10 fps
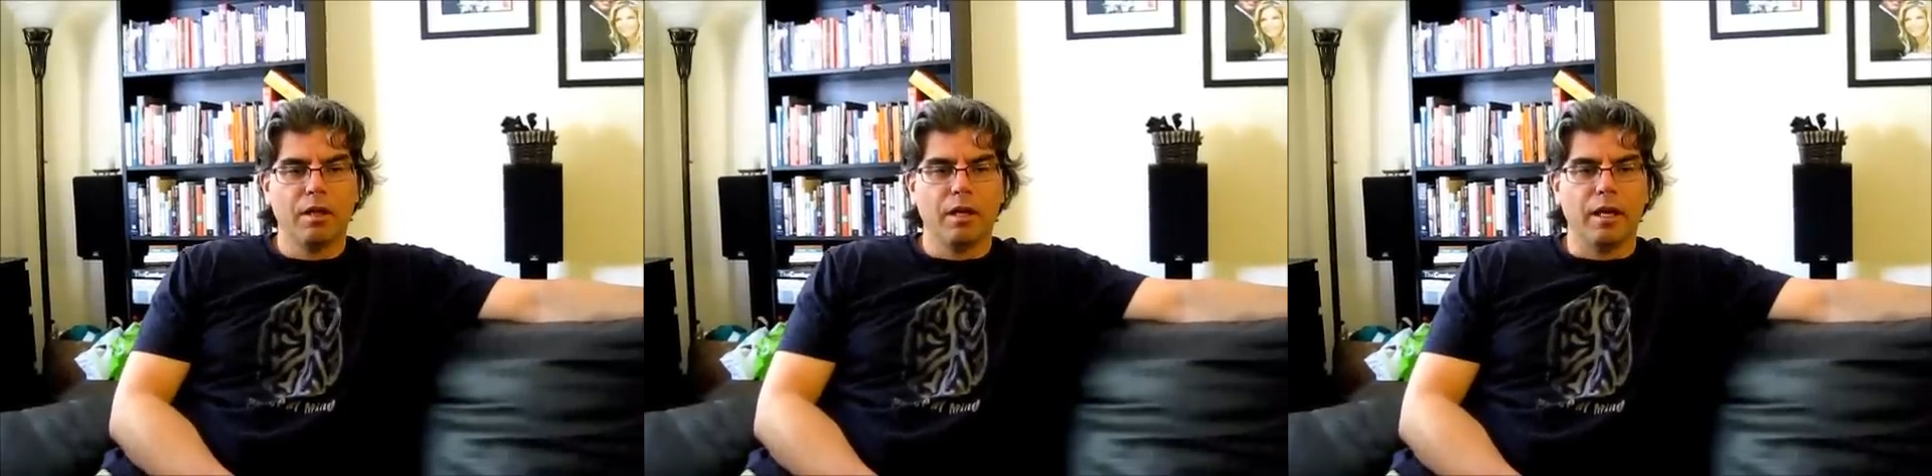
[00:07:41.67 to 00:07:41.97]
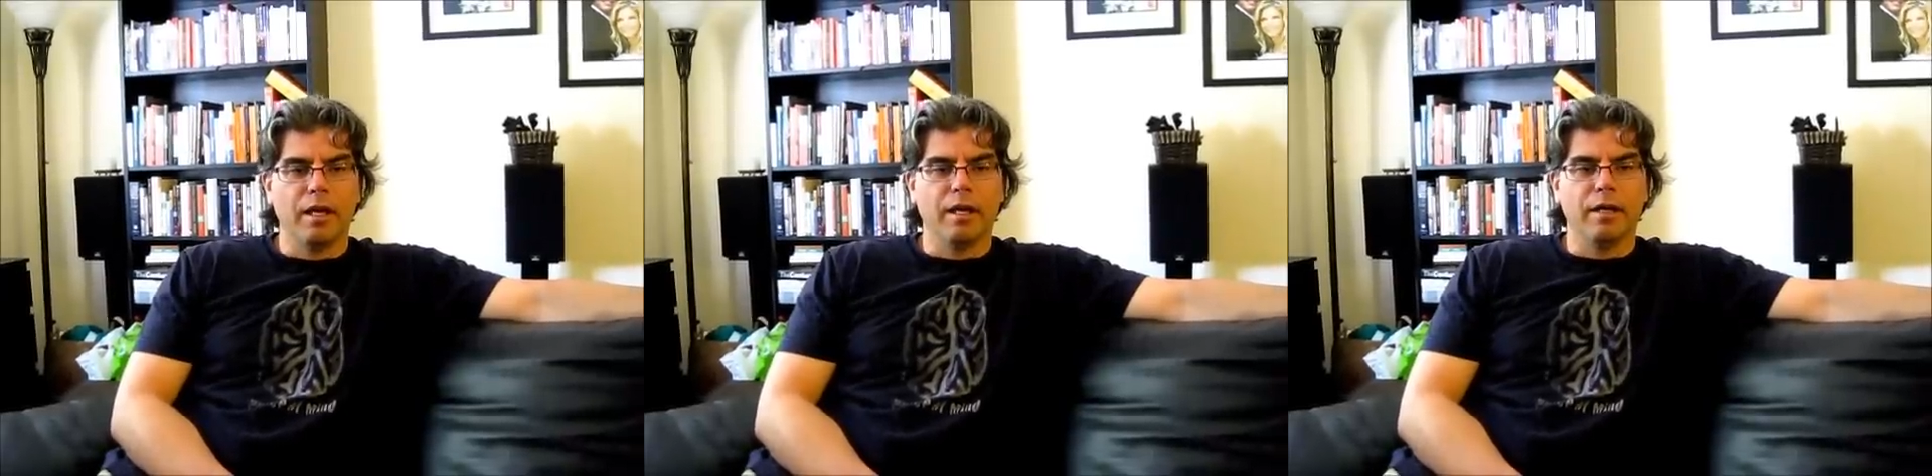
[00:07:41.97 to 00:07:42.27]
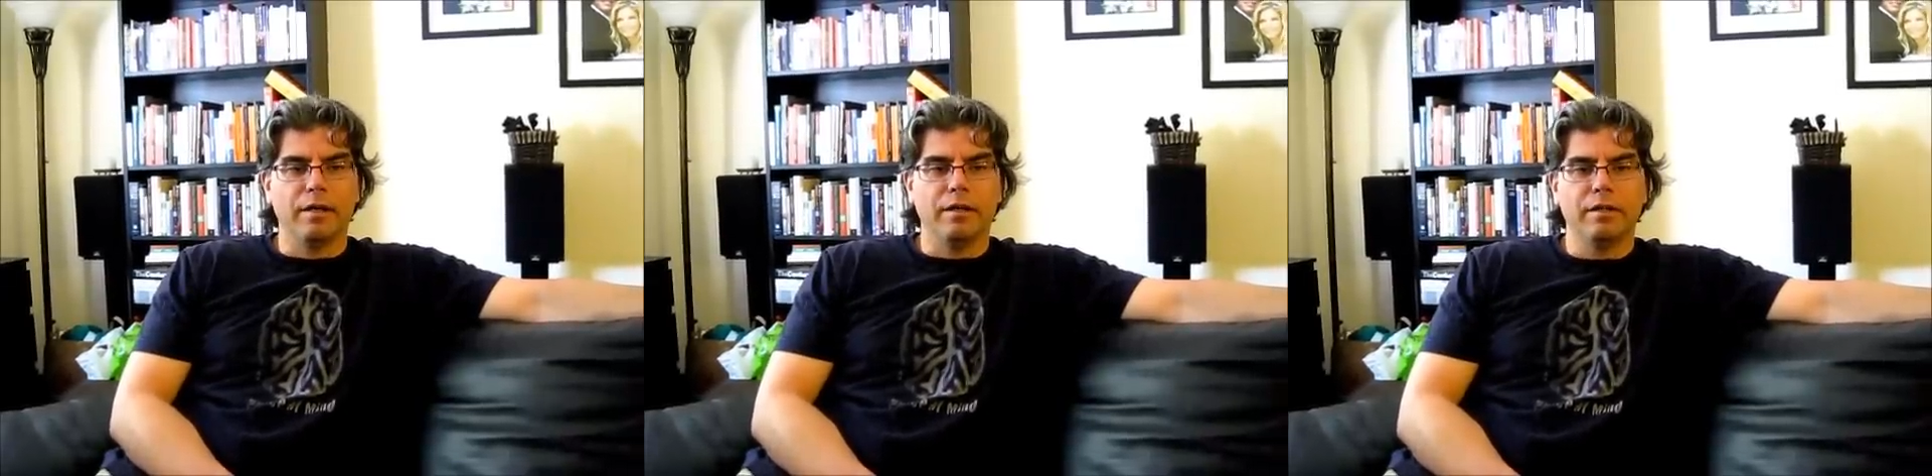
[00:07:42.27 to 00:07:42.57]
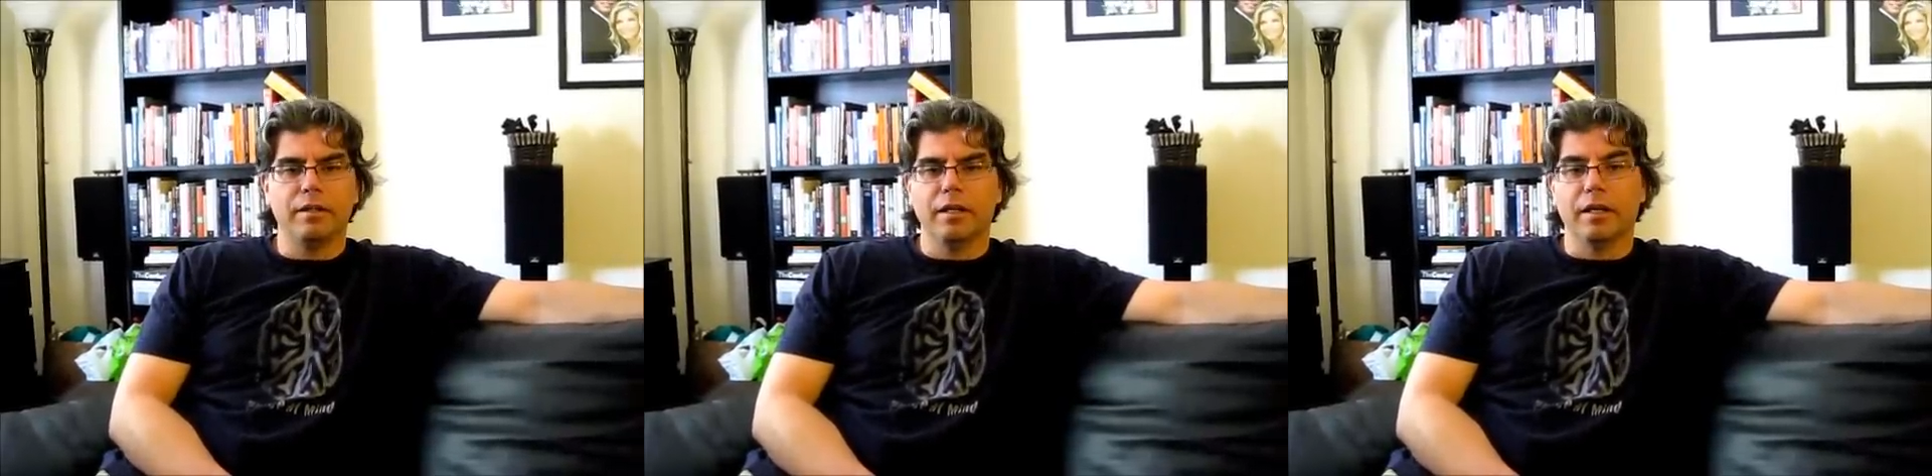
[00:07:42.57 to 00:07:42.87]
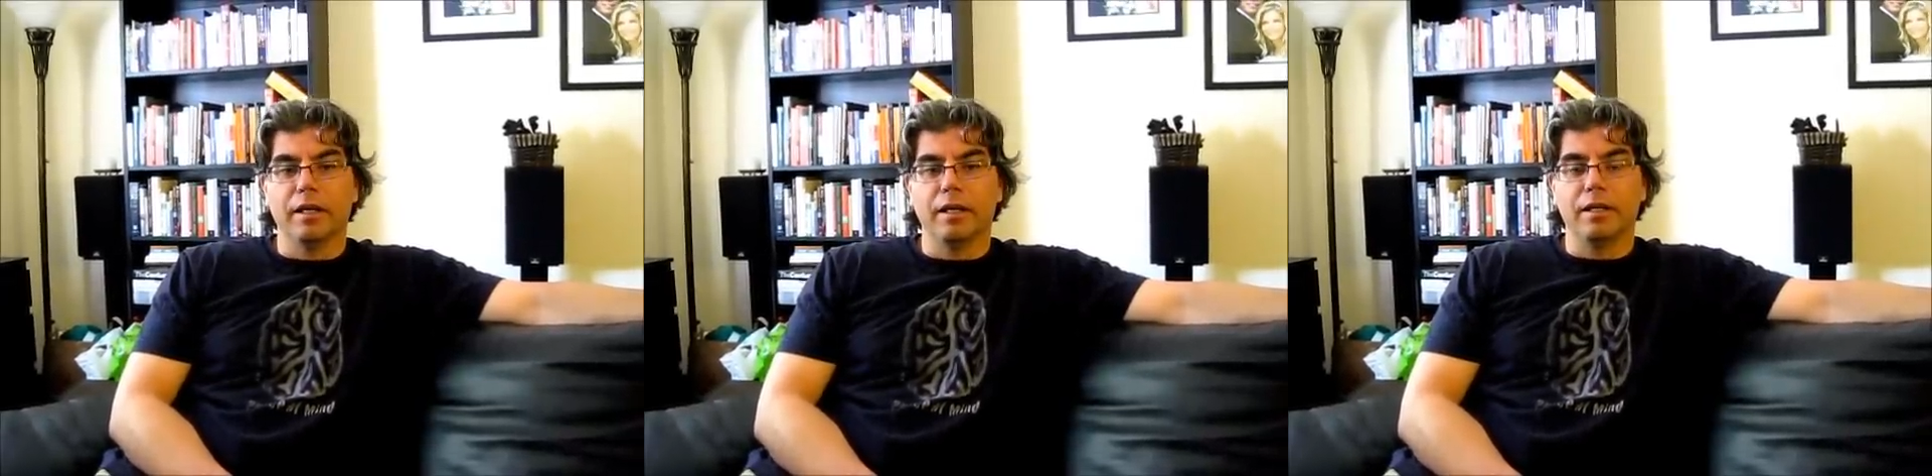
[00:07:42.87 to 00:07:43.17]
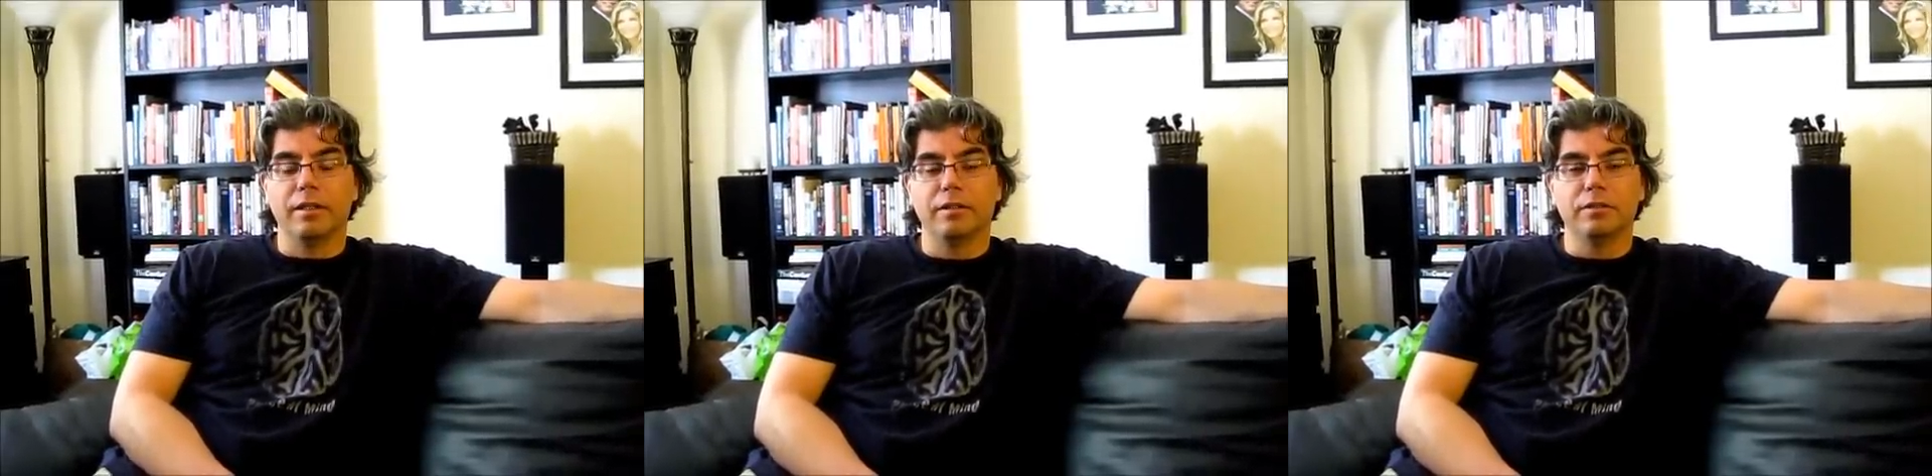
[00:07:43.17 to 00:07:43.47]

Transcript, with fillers: And uh,